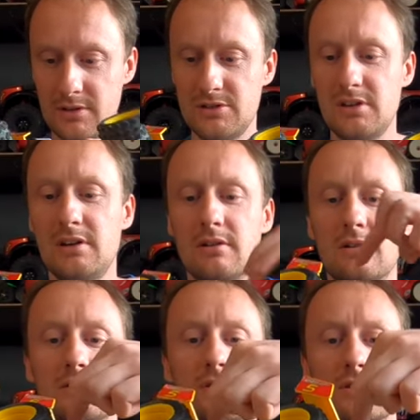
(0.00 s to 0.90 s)
see here,
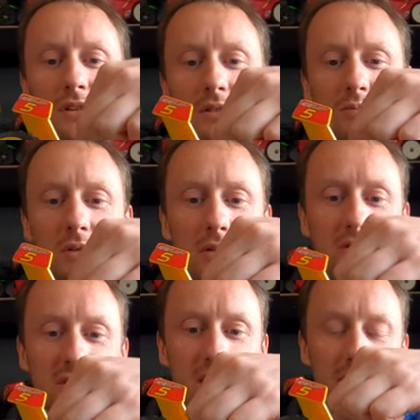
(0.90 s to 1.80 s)
it's got probably a
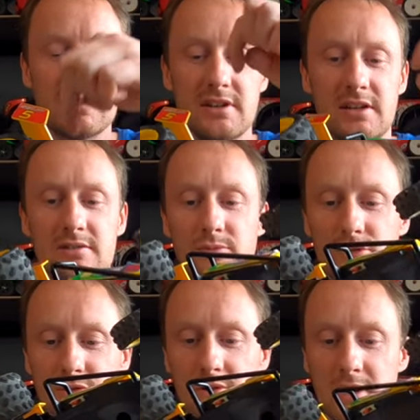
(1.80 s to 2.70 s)
370 sized
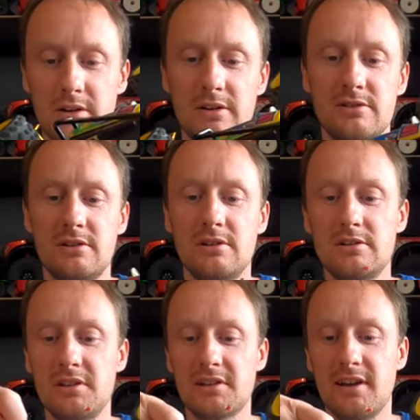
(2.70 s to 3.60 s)
motor in there. You can see, you
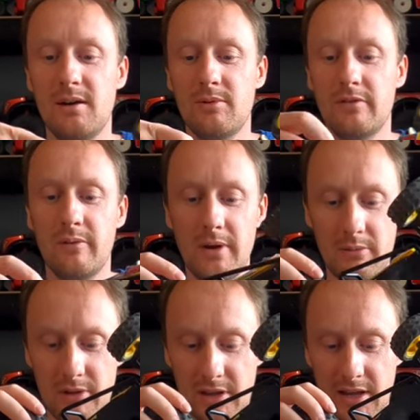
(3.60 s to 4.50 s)
can take the cap off. I
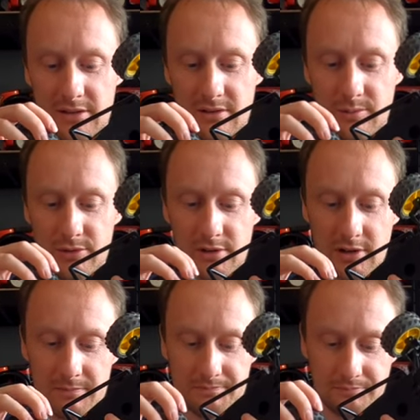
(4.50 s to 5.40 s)
bet we can get into the motor.